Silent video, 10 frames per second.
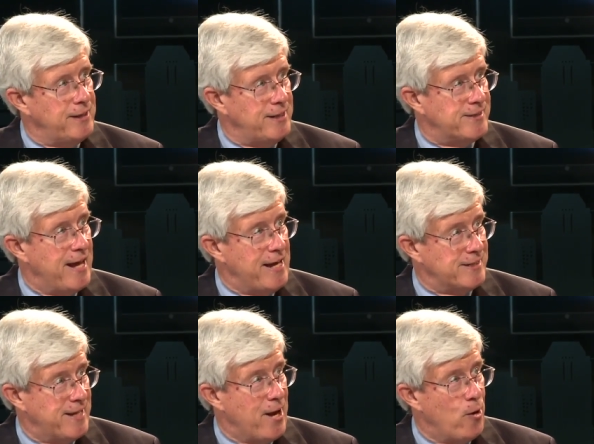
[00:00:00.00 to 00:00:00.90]
well, is that
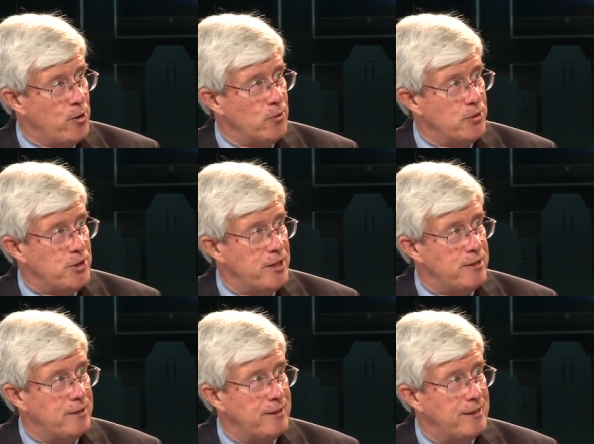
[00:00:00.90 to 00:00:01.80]
is that on your
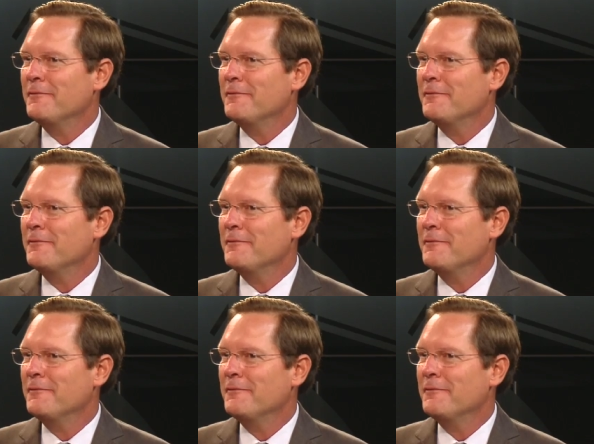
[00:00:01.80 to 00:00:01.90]
agenda?